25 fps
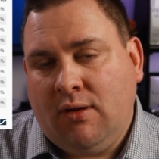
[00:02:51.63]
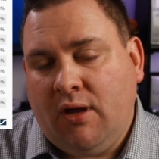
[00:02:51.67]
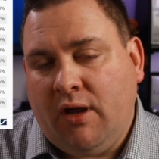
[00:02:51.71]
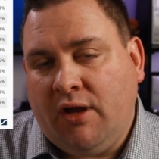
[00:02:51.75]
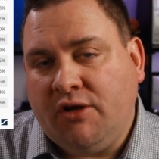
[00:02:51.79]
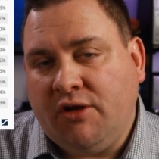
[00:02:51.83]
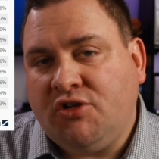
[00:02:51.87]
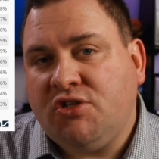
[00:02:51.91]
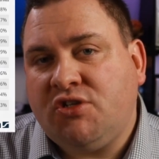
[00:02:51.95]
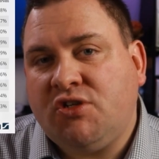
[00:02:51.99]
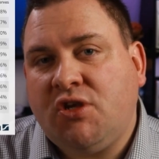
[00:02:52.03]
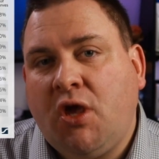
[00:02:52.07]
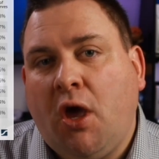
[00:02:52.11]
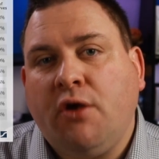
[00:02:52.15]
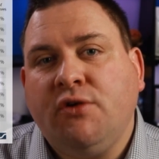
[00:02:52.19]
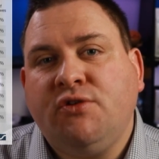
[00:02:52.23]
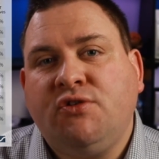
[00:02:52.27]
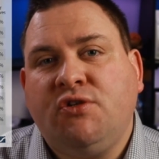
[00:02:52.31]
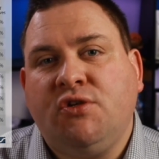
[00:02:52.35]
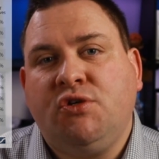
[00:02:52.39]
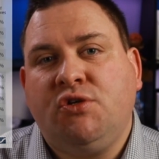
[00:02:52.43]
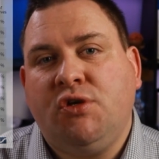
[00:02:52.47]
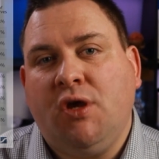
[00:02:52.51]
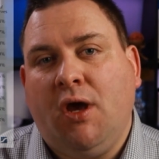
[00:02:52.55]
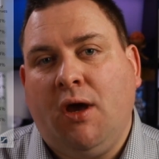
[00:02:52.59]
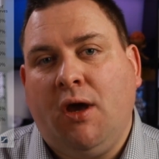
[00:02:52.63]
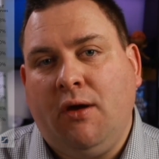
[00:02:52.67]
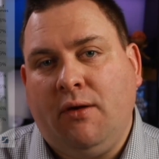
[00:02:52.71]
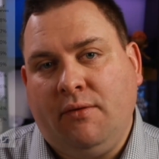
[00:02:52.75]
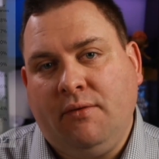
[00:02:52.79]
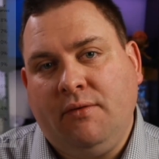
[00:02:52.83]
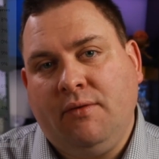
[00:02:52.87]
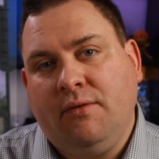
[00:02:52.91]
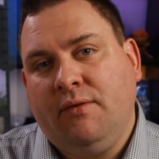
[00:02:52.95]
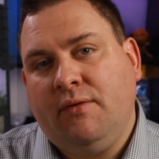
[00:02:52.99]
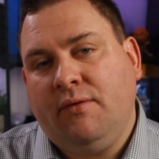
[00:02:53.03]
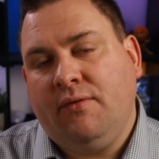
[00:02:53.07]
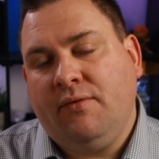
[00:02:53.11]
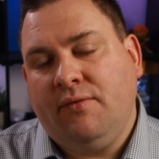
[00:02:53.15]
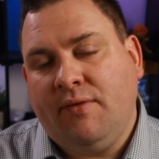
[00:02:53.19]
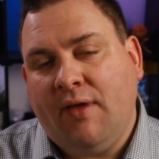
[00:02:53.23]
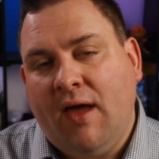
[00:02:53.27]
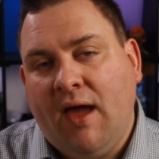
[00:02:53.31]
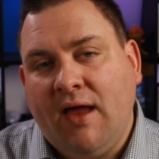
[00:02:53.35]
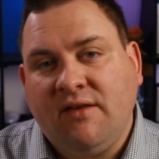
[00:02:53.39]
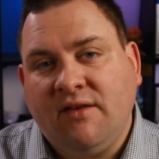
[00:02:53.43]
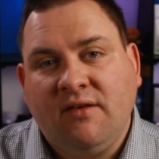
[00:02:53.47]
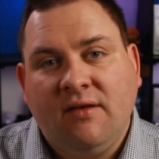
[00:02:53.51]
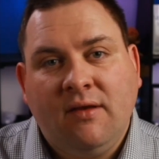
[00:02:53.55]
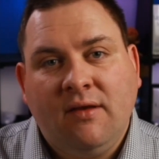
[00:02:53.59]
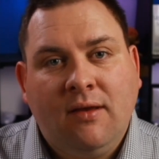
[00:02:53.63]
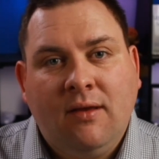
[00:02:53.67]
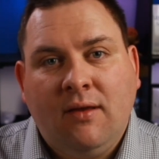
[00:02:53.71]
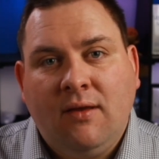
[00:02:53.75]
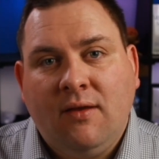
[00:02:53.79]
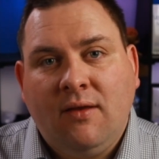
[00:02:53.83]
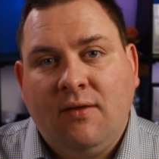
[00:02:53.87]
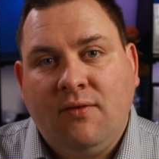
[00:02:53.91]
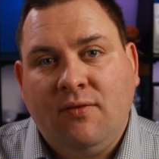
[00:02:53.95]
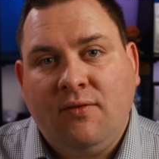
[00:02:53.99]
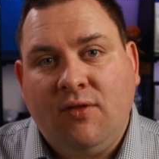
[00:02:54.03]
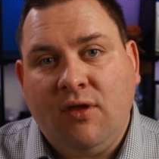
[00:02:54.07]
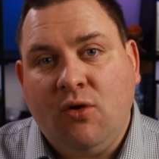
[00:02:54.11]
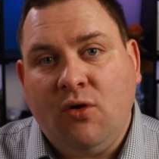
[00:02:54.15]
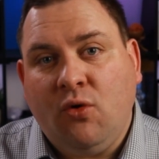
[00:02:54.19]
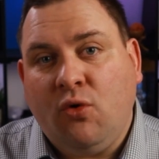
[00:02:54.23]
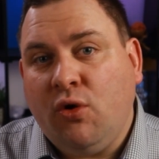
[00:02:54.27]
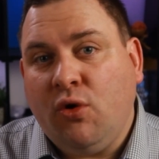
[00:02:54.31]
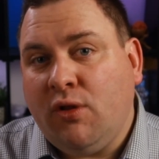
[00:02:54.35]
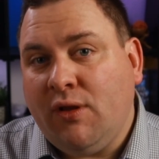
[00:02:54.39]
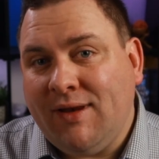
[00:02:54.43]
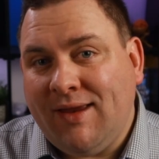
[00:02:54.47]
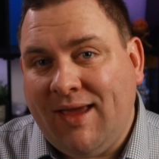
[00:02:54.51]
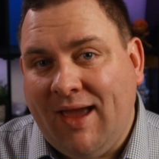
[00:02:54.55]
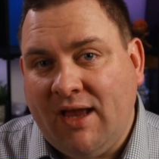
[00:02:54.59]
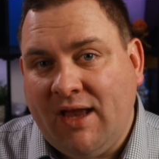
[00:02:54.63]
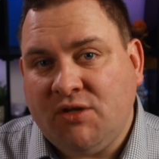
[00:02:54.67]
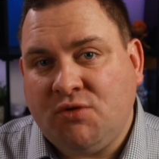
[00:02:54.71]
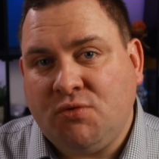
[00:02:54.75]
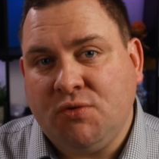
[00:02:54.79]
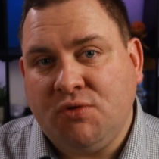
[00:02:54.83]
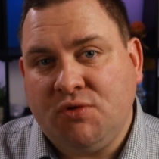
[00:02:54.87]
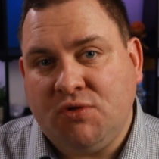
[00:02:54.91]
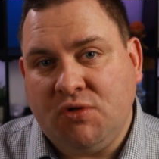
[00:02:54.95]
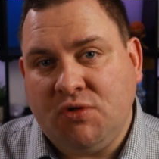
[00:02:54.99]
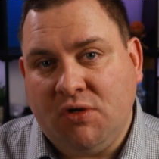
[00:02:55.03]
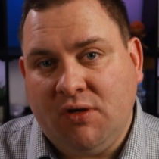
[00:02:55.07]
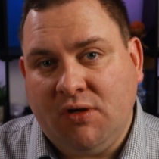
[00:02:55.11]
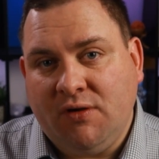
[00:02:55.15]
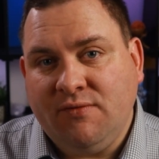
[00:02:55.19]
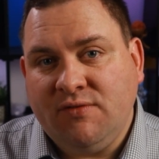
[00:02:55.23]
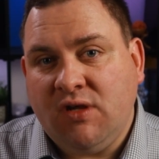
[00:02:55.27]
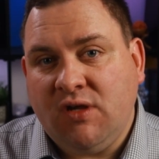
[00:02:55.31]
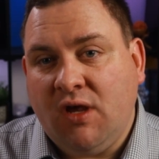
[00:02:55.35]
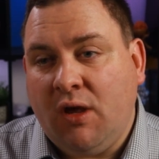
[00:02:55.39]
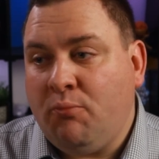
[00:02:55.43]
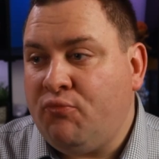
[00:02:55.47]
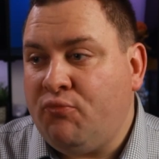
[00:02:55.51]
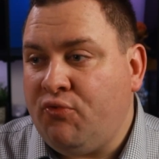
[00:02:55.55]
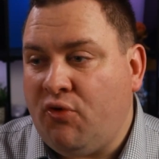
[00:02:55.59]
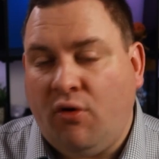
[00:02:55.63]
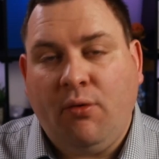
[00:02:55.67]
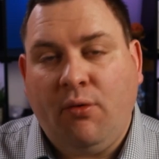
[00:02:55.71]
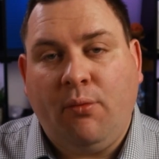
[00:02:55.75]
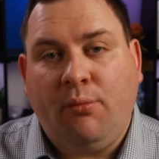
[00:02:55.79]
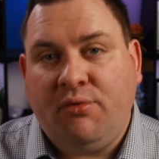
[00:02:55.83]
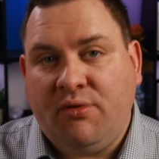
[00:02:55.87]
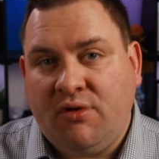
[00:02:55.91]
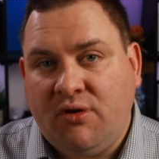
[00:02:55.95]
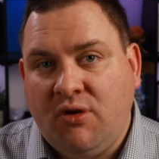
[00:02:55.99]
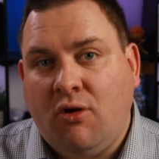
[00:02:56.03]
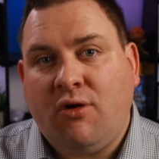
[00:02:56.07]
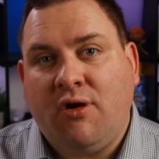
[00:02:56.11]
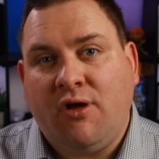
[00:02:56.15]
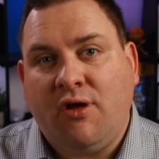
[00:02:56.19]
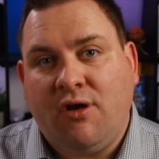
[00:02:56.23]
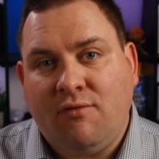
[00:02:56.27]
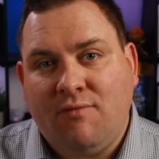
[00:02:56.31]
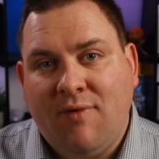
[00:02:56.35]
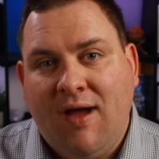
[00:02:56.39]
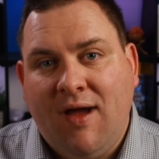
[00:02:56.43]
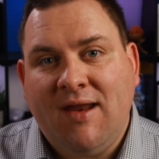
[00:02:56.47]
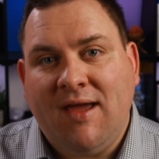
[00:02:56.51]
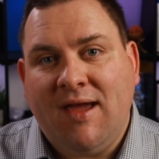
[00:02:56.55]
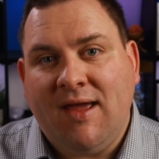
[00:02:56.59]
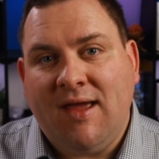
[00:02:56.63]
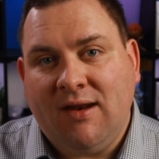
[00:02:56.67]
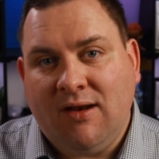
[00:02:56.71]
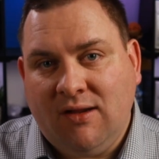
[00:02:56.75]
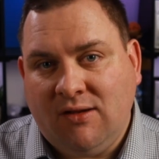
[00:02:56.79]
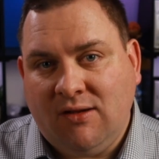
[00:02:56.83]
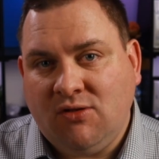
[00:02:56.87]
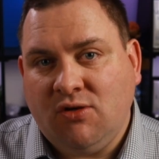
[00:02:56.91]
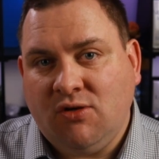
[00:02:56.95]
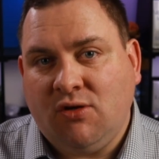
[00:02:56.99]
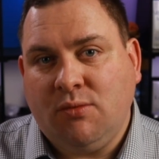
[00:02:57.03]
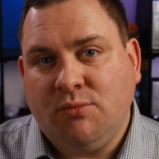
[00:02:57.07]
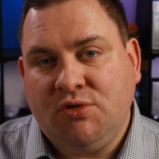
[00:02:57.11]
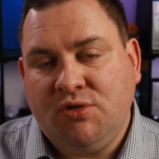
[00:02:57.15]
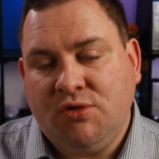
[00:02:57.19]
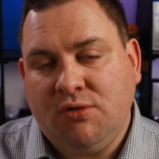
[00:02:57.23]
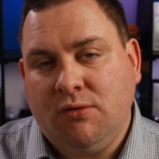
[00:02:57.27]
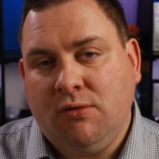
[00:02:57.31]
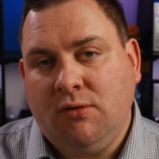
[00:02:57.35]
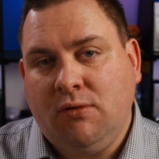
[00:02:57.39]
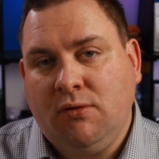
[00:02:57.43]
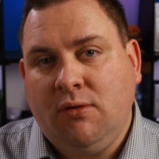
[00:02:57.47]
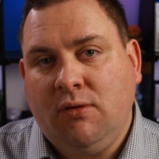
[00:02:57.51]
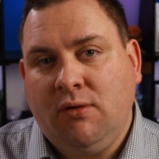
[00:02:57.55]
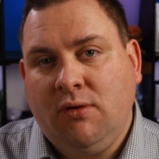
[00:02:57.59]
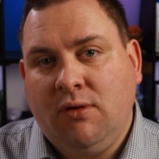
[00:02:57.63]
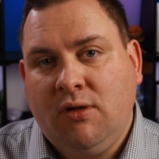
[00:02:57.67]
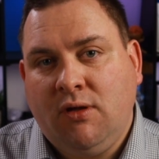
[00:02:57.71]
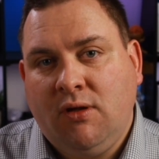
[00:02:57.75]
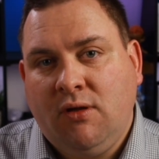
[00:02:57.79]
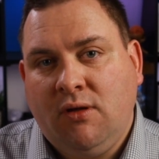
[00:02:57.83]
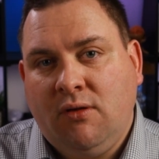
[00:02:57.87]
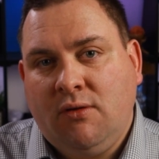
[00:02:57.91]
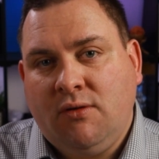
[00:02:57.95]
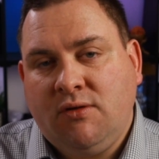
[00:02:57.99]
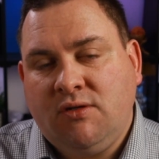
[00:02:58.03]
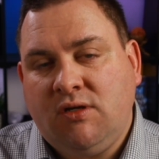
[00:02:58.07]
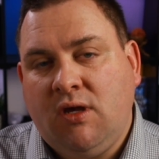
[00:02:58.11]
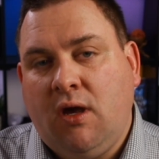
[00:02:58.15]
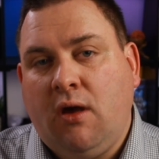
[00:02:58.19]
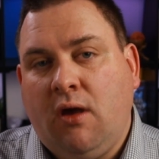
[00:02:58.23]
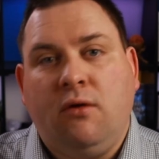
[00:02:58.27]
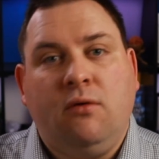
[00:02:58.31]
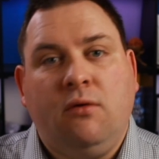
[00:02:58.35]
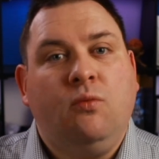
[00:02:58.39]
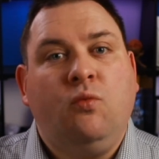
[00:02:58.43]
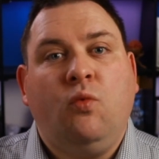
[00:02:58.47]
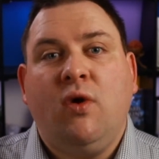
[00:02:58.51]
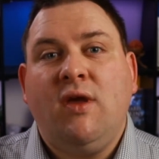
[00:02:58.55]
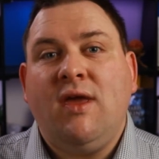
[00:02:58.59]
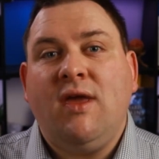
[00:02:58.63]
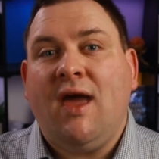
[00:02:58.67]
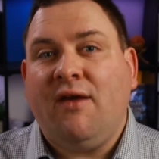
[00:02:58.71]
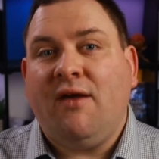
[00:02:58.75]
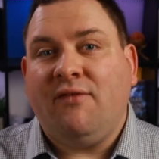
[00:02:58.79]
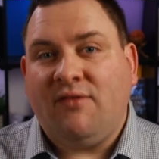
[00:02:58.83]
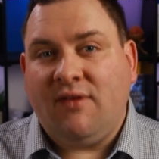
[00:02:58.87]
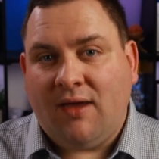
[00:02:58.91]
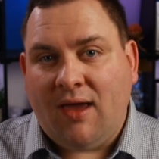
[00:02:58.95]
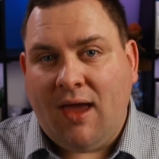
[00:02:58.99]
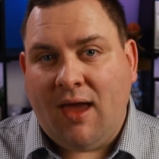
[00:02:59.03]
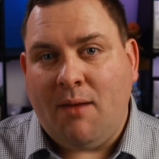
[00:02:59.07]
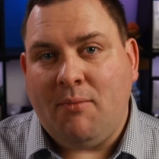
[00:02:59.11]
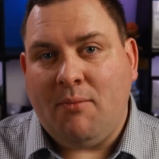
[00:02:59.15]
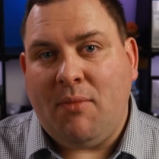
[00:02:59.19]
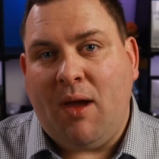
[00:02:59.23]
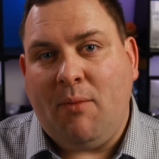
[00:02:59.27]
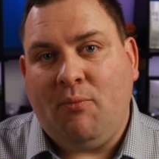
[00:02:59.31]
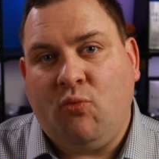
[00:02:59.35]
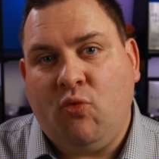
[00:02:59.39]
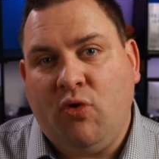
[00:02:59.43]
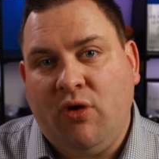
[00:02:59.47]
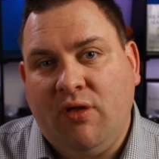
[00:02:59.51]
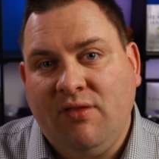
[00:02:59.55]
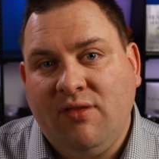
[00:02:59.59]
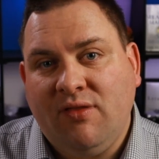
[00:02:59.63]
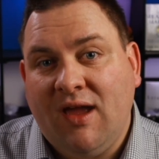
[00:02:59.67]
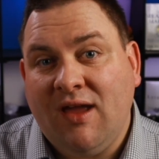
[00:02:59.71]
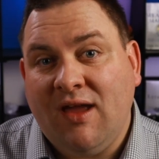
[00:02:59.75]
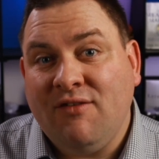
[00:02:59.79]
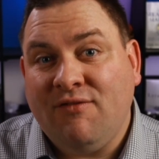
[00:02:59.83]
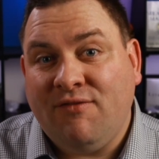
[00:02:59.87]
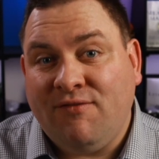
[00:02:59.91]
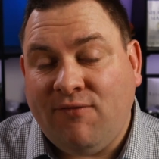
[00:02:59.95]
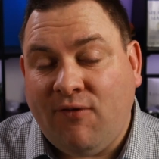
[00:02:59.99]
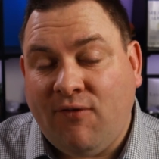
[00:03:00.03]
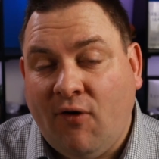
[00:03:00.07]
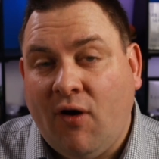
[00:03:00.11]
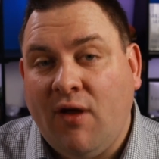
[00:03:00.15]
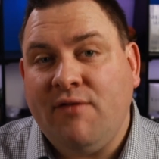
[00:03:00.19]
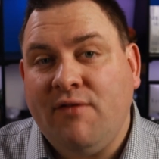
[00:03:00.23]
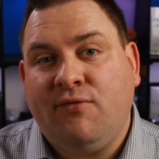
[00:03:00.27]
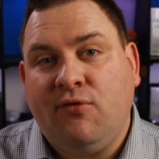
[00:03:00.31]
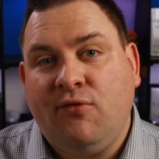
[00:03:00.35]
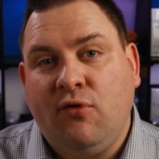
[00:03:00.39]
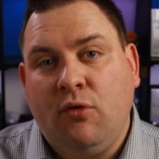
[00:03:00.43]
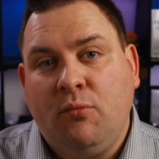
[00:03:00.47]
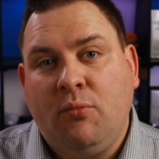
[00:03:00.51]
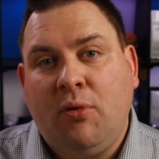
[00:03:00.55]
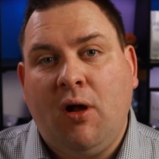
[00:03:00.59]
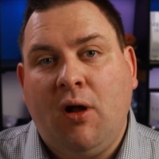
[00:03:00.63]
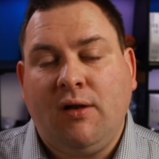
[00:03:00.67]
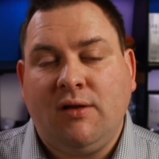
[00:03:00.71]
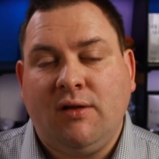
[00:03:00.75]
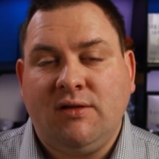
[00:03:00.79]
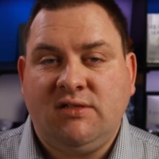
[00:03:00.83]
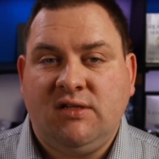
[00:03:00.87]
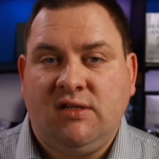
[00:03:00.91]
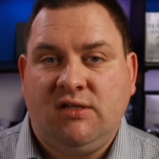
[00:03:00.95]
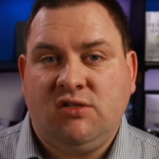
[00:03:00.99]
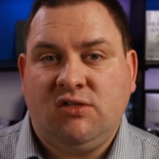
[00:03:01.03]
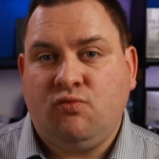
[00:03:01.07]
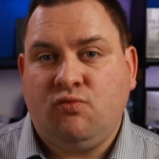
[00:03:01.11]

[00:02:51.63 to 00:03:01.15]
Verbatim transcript: It just goes to show that the oil and gas reserves are probably not going to run out anytime soon. So, we have to come up with and fight for policies